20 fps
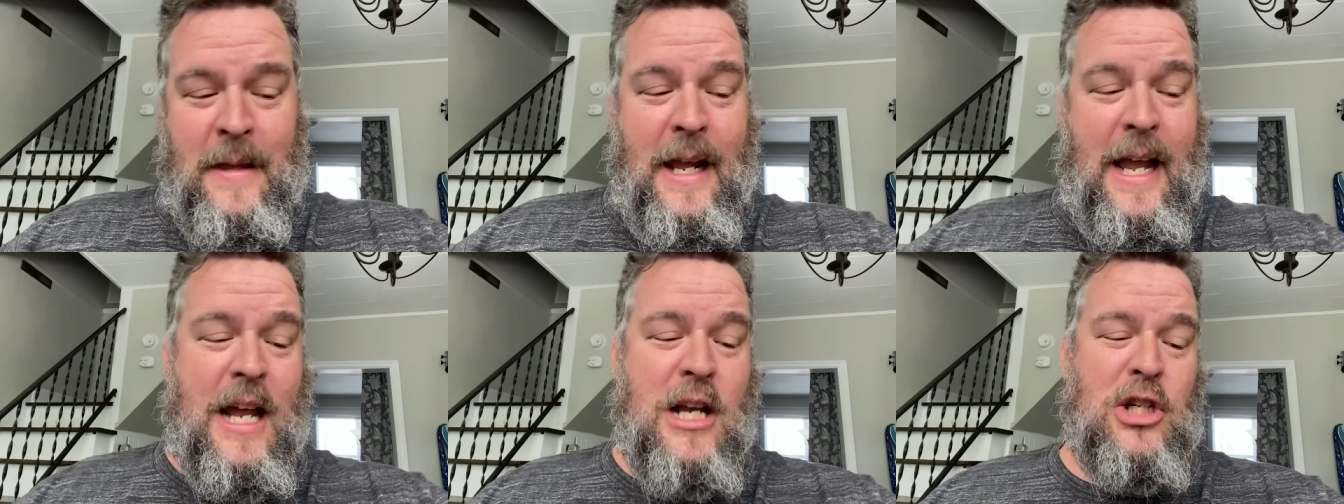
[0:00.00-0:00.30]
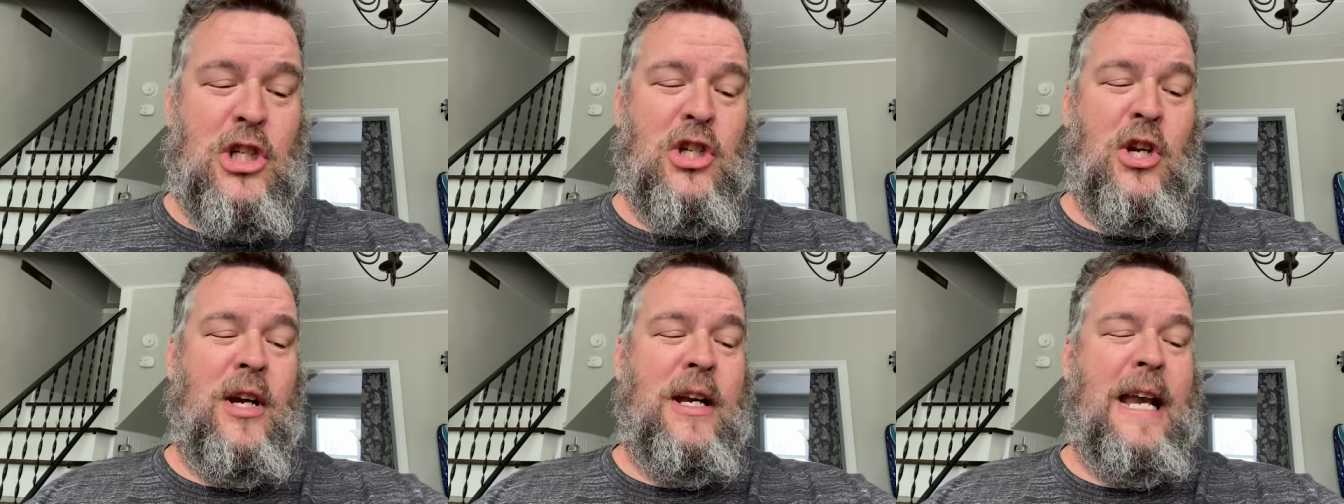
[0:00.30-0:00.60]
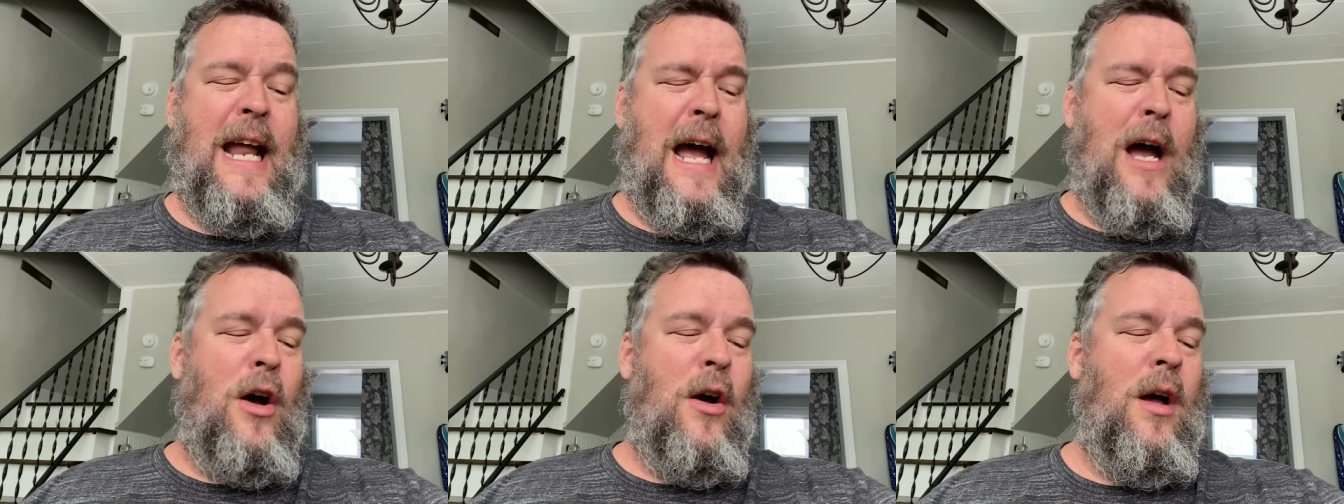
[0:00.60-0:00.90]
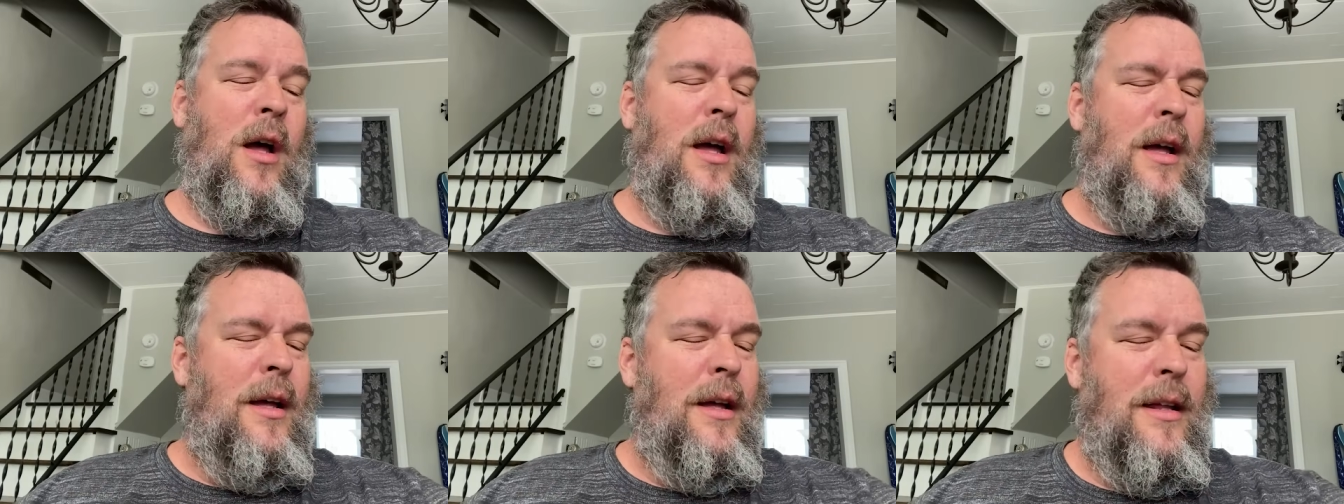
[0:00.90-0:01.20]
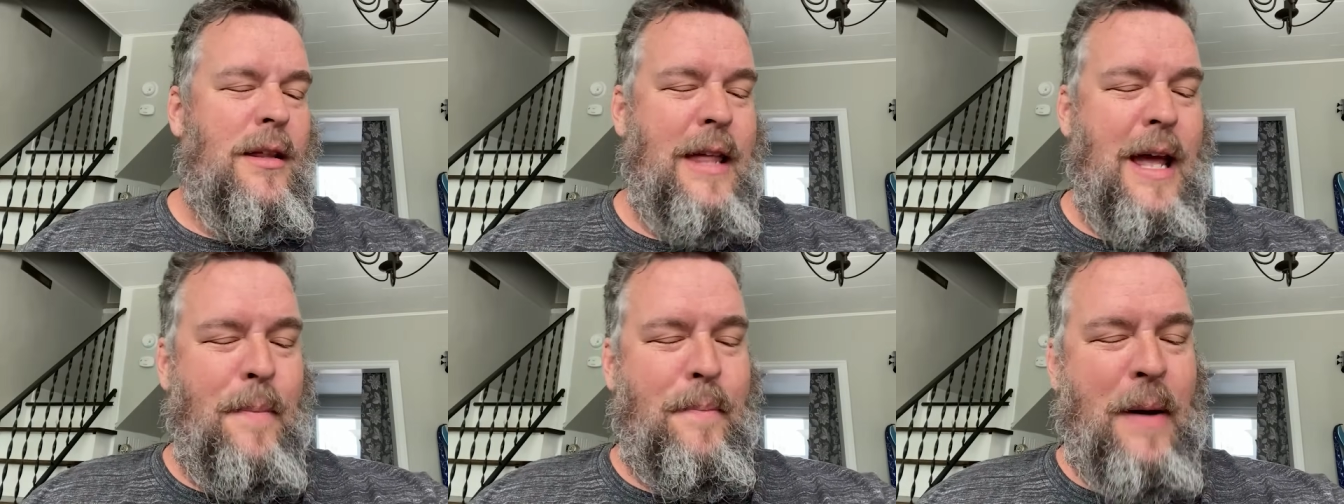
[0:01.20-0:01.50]
And so now
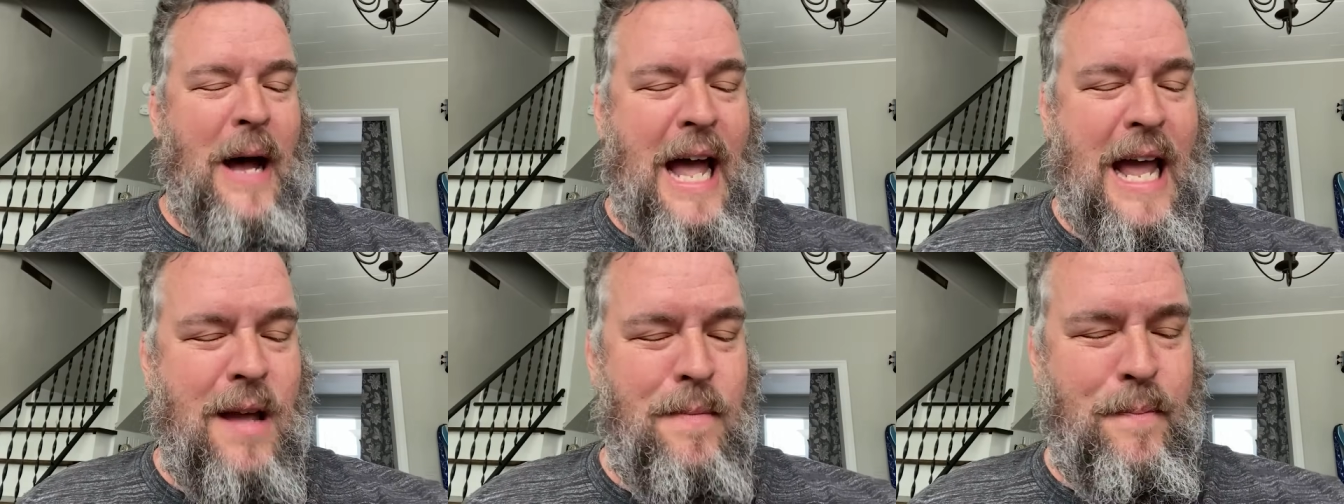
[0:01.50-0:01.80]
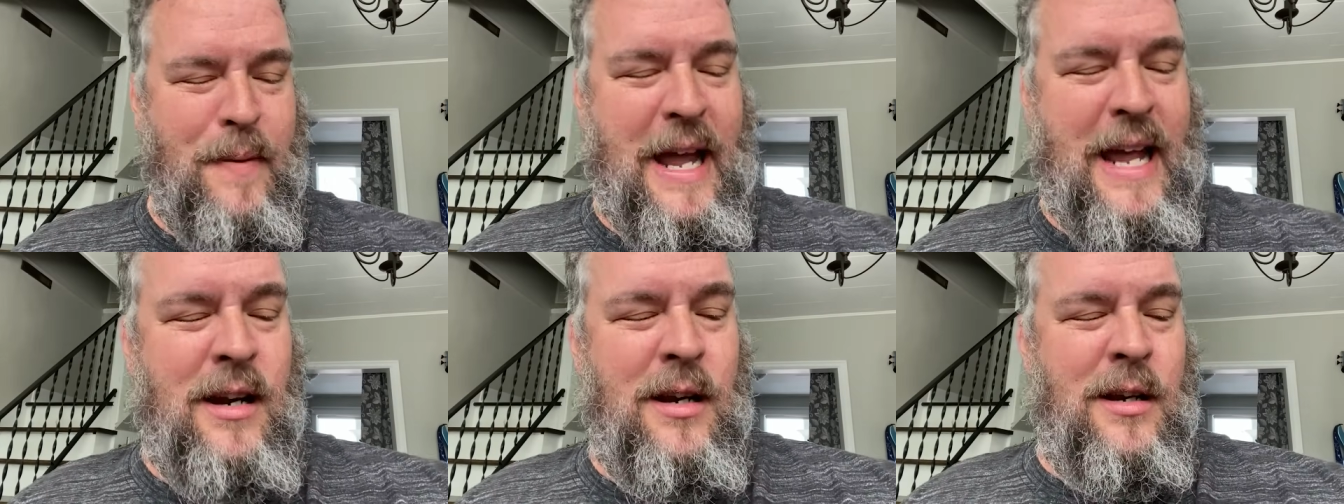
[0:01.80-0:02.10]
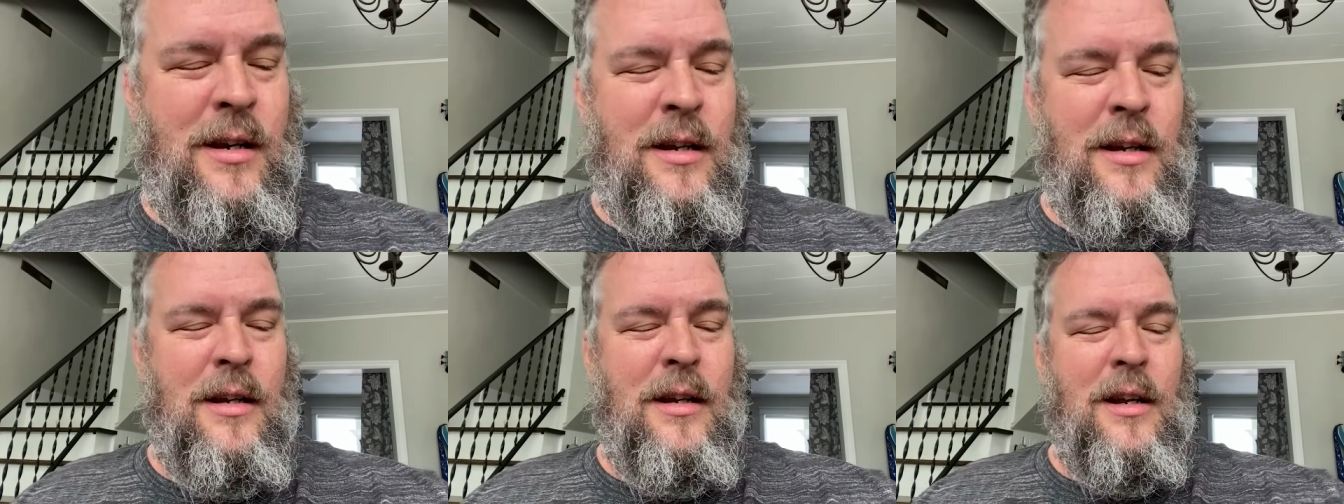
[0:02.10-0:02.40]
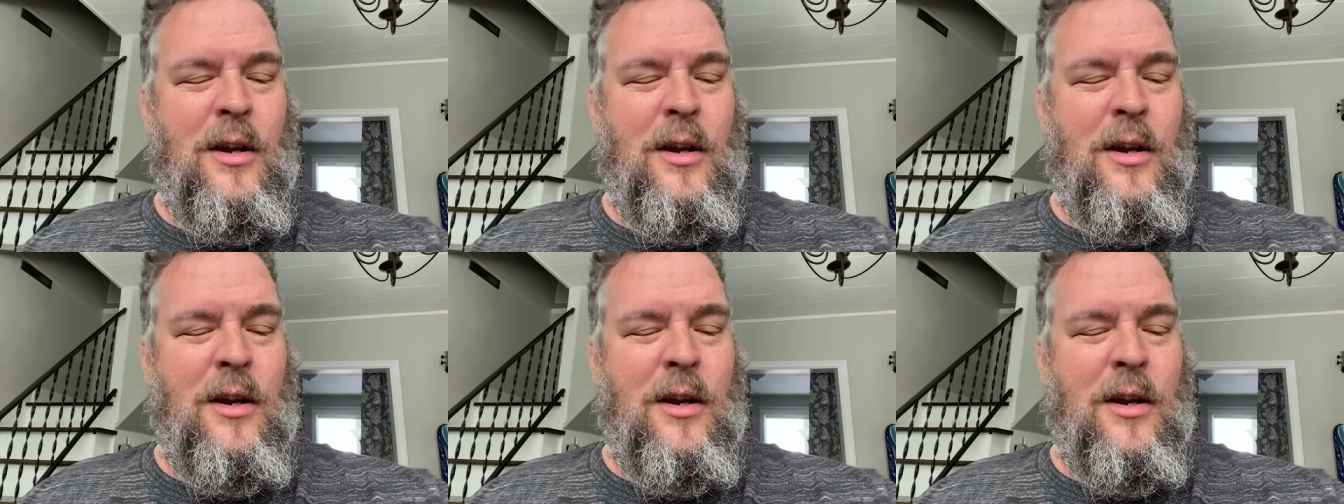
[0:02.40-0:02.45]
they pipe in